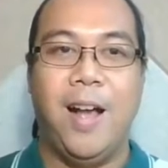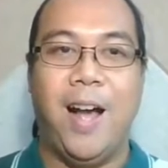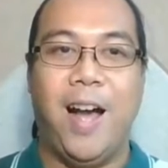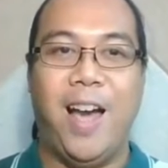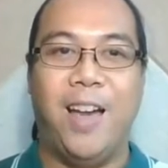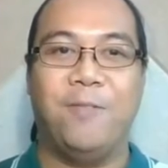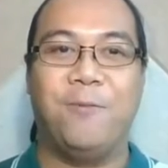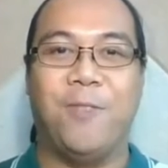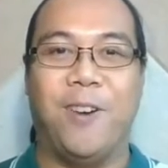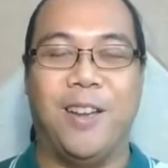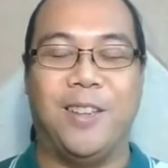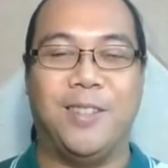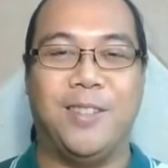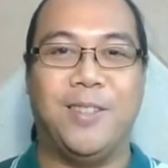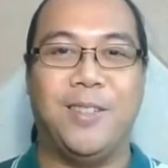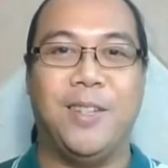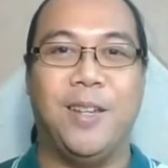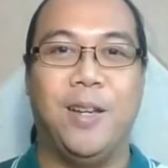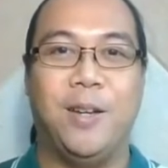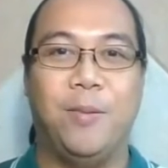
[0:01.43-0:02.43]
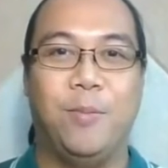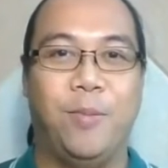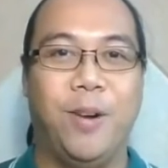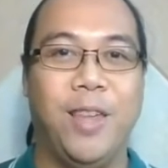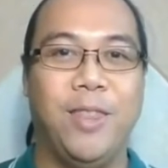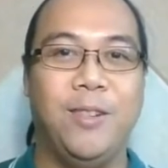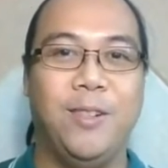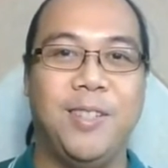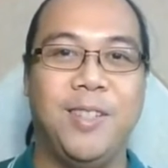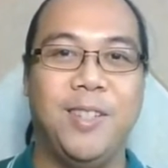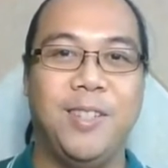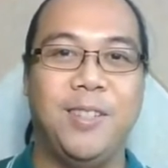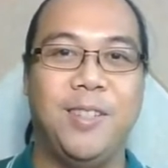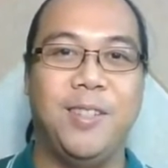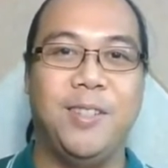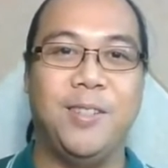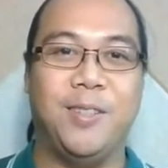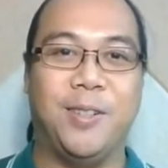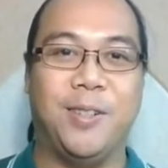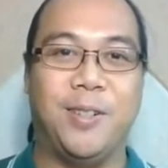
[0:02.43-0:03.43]
Hi, friends, brothers, and
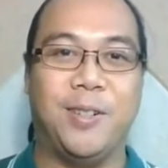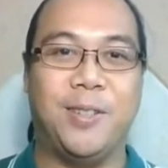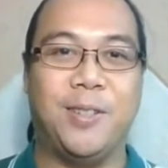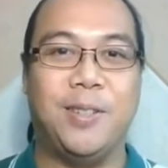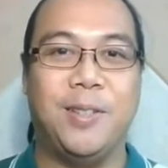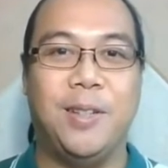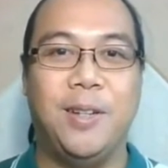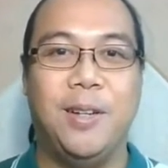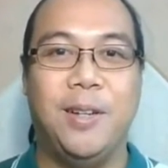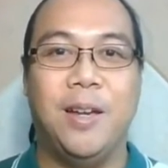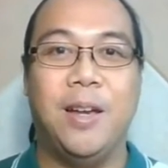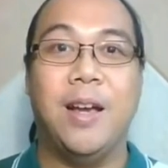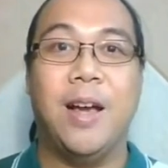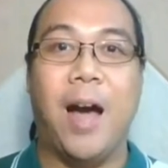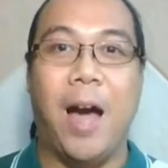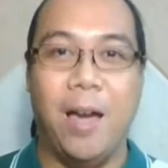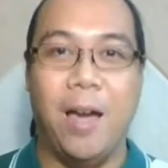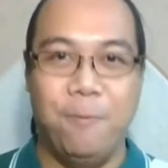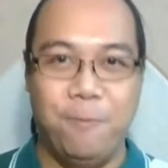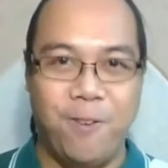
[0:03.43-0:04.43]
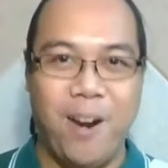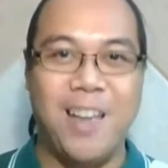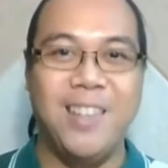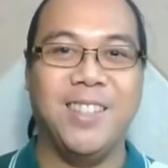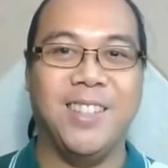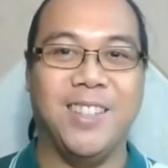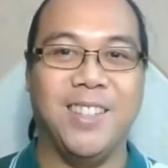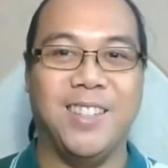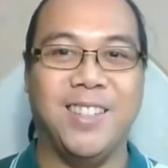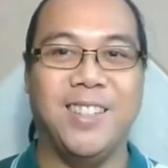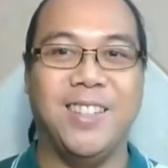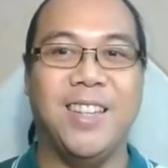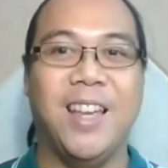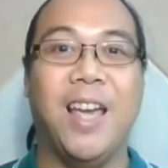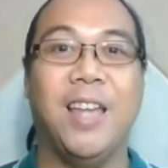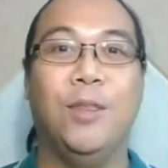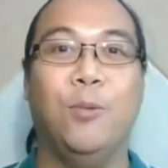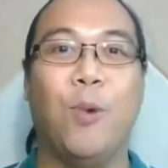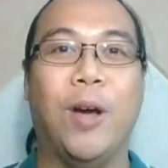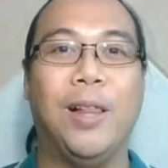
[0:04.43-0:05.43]
sisters. I'm Francis,
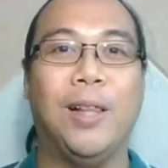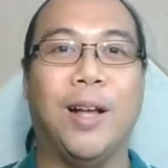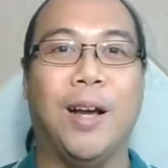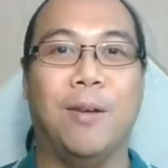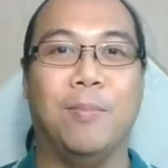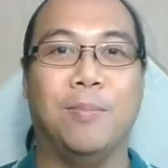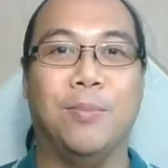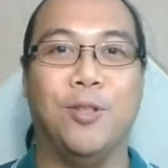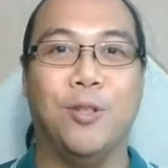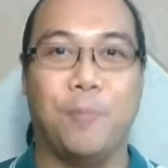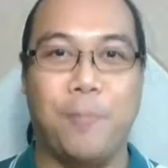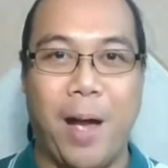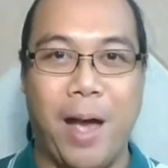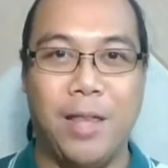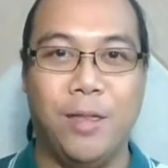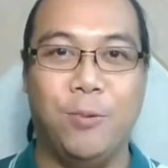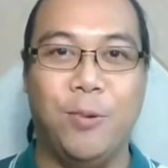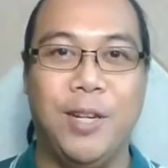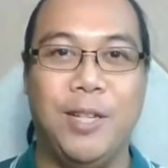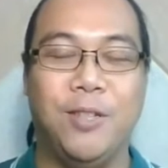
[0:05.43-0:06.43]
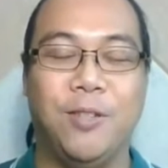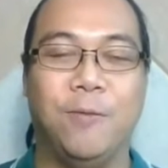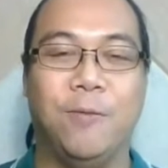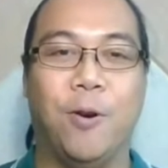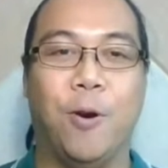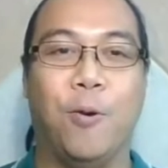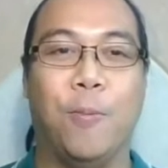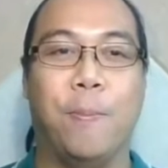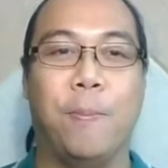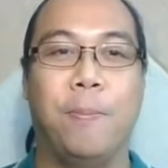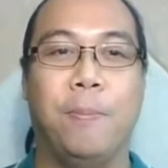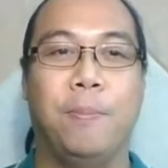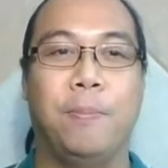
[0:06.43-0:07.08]
and welcome to Pathways of Hope.